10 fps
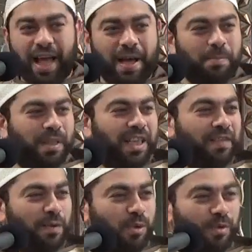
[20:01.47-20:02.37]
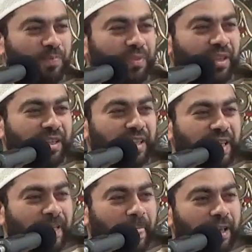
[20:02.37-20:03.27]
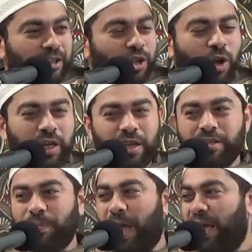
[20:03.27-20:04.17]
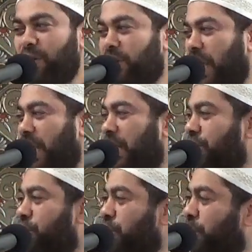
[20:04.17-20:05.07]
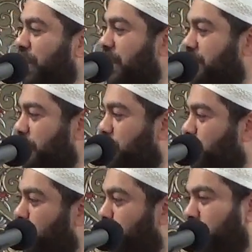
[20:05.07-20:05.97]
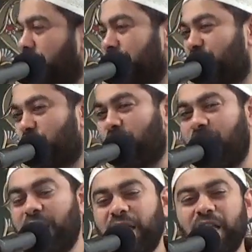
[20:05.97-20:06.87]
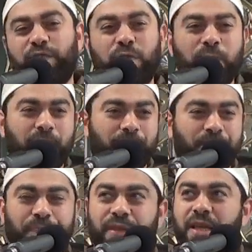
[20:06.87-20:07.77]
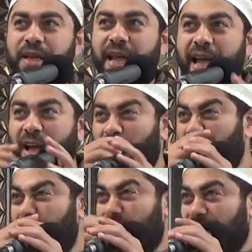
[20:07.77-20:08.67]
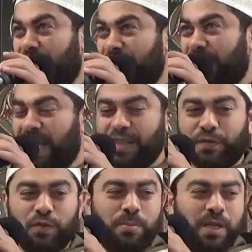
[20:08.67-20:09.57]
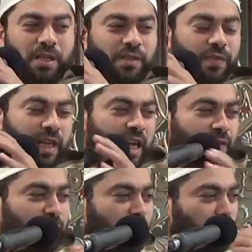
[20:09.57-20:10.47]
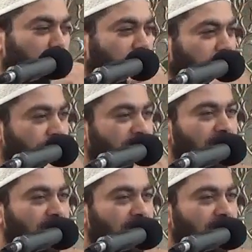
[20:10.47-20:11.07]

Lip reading: unbelievable. So Allah subhanahu wa ta'ala is showing us the proof that this Quran is from him. Now, in the last few minutes of the life of the khutbah,